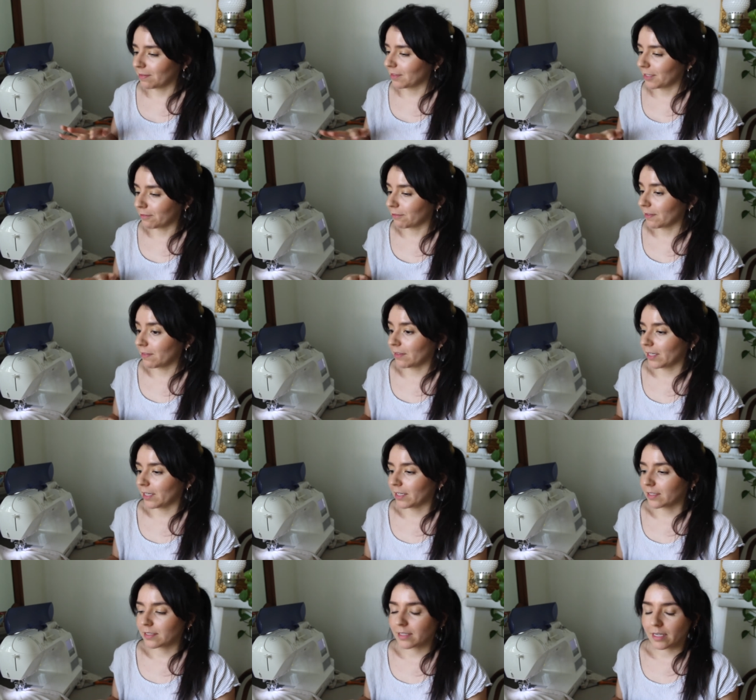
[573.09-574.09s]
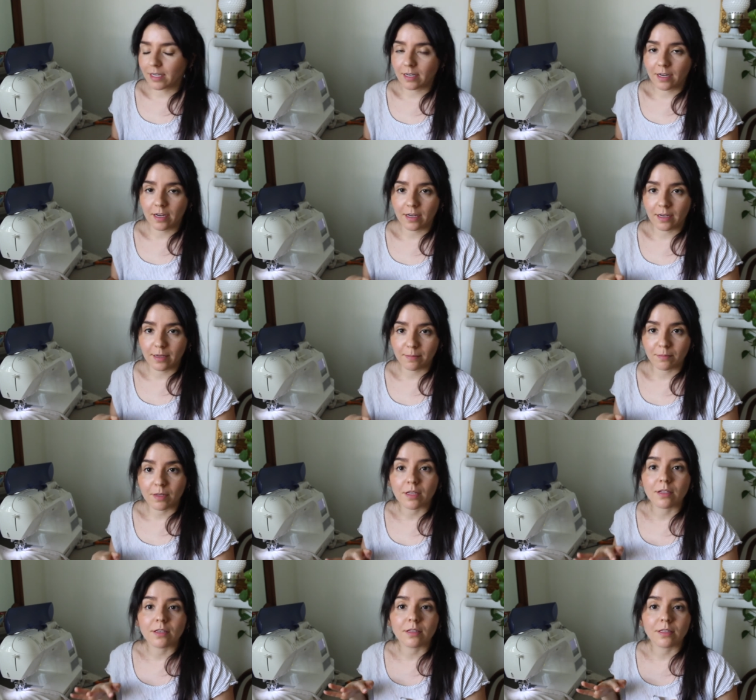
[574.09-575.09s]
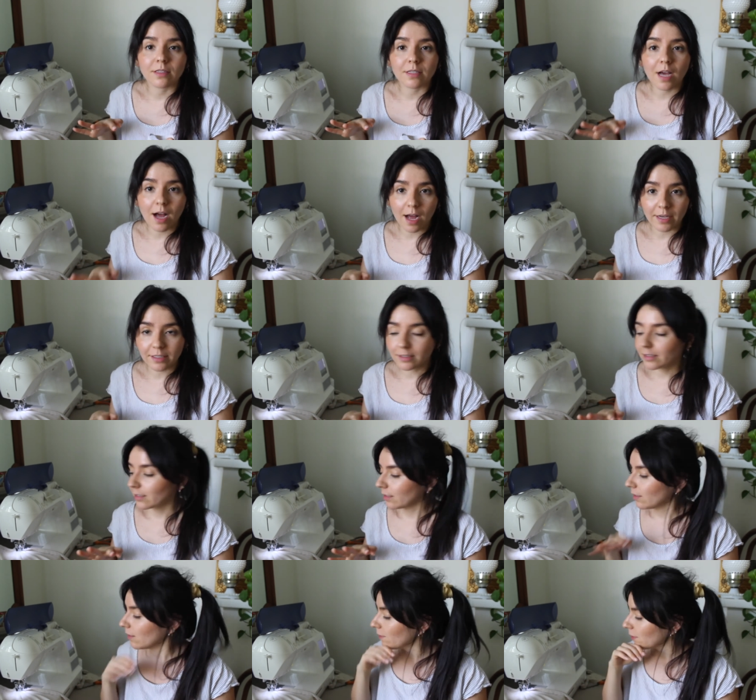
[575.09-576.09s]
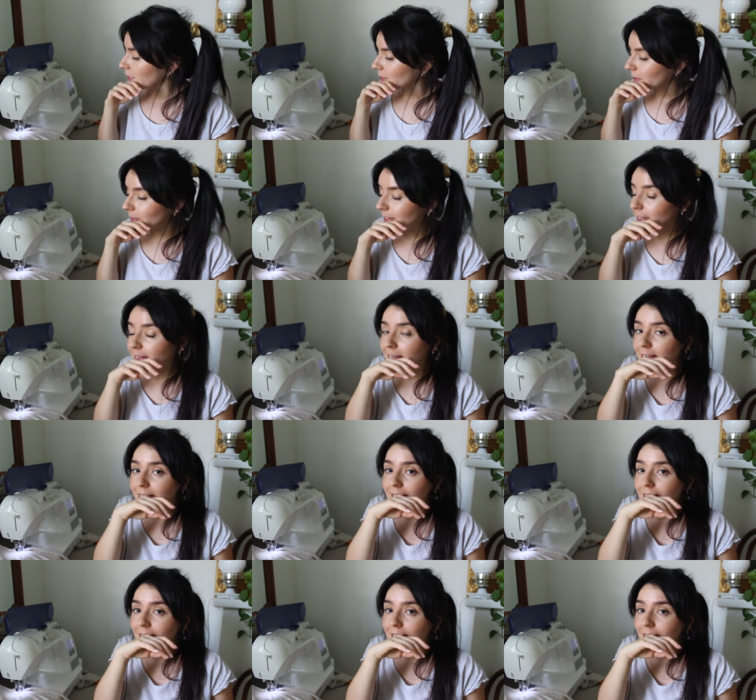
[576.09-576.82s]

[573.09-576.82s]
different things and I am tired of sewing